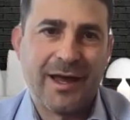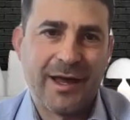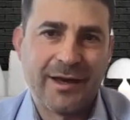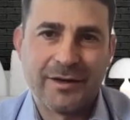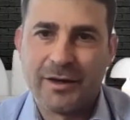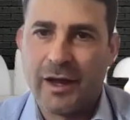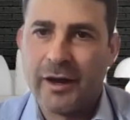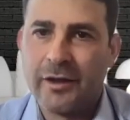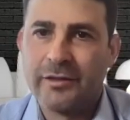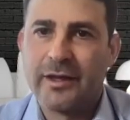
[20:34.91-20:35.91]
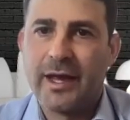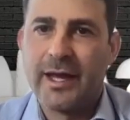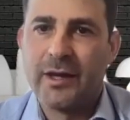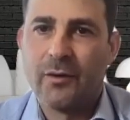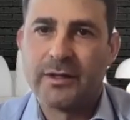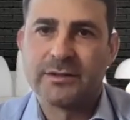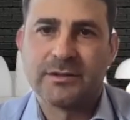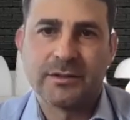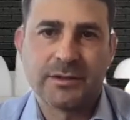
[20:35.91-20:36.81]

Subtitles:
And I don't think anyone is